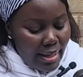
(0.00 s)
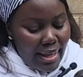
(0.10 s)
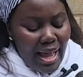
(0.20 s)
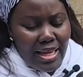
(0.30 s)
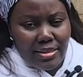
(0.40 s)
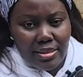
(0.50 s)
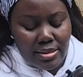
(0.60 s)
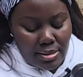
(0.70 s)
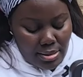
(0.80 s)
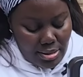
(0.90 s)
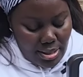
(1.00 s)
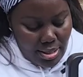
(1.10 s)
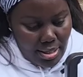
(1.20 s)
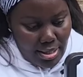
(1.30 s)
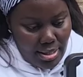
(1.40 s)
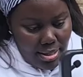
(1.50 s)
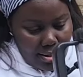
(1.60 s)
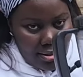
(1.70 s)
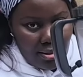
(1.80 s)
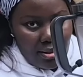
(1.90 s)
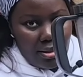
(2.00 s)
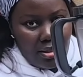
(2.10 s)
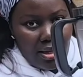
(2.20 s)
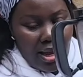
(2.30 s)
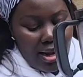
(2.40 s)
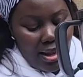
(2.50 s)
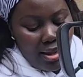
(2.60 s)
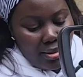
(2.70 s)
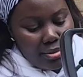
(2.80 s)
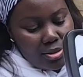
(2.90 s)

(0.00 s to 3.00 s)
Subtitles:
it has a sticky, you get it?